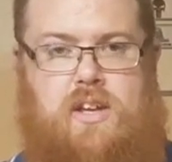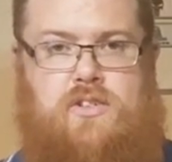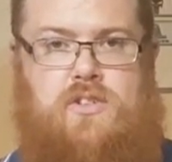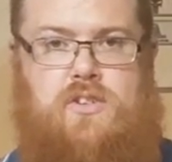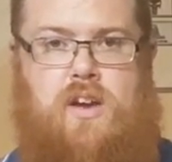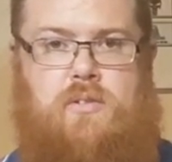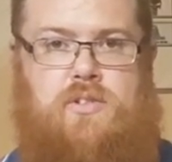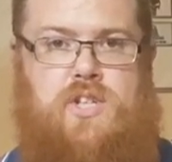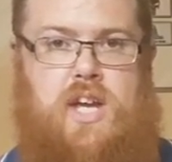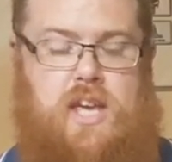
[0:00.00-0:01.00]
just go
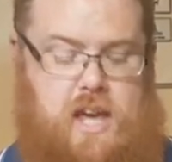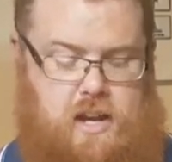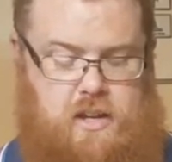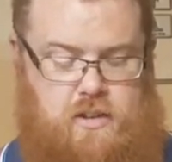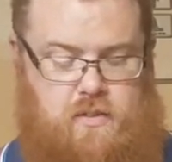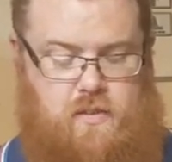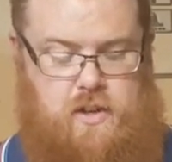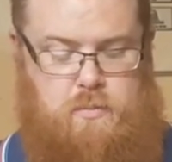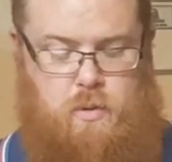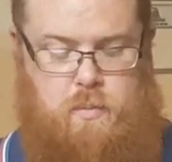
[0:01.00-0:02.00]
and check out his
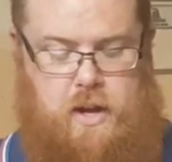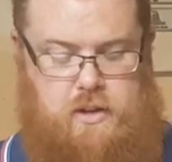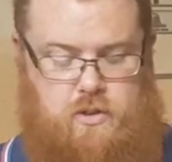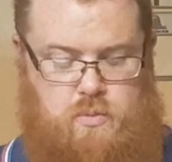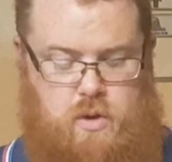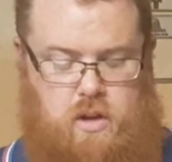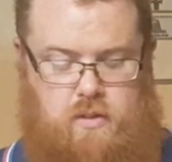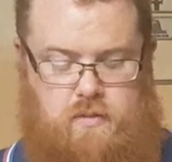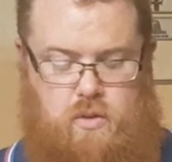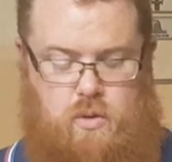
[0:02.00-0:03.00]
Facebook page as well
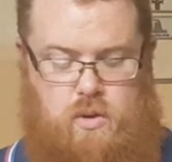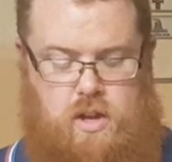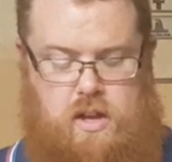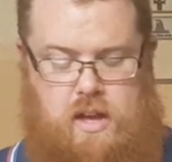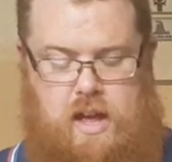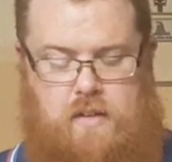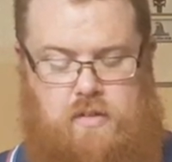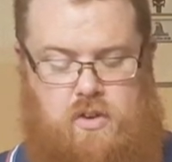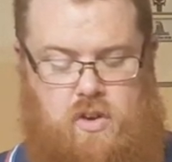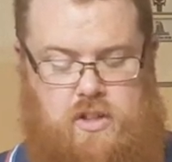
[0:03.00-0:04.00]
if you
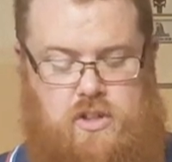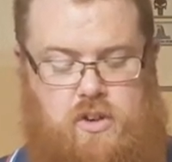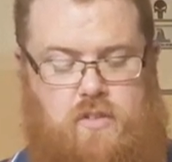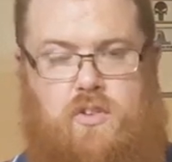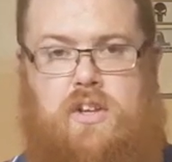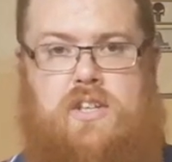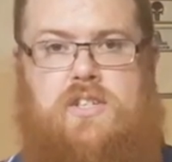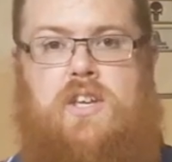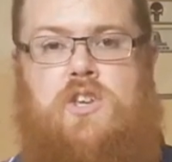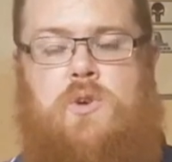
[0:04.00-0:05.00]
have a nice knife like
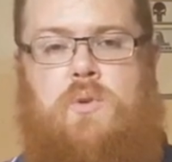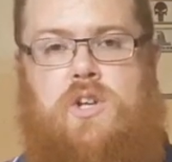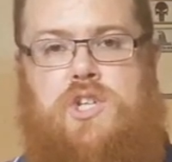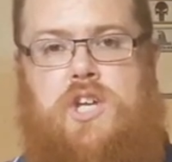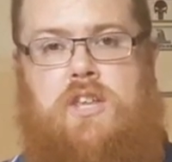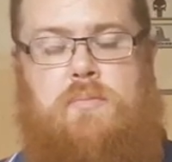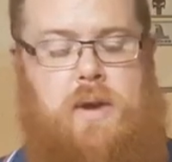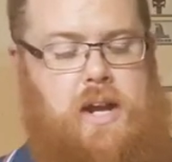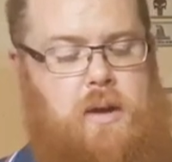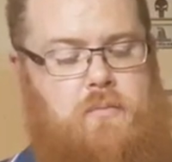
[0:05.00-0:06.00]
this that you want a sheath
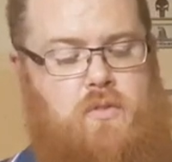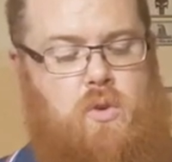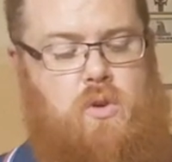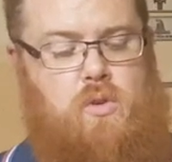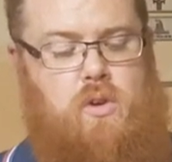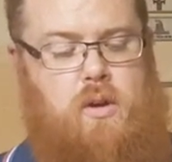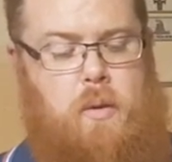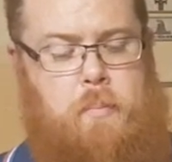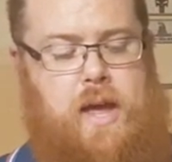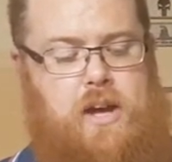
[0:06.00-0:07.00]
made up for or
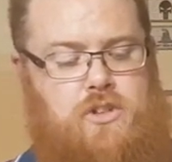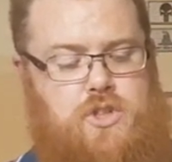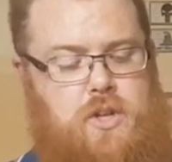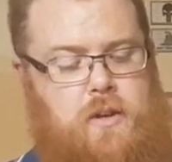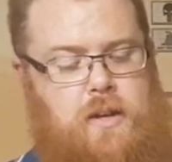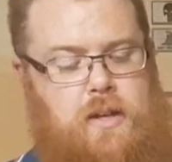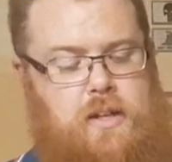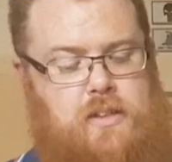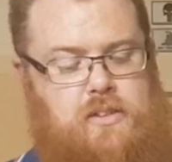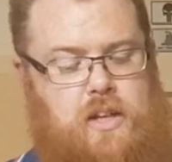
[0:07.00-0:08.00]
a pouch.
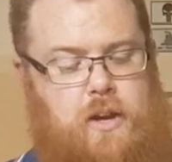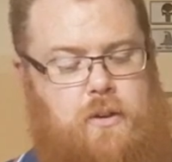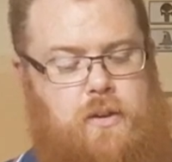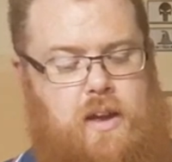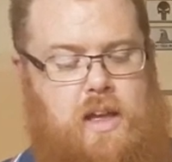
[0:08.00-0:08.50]
So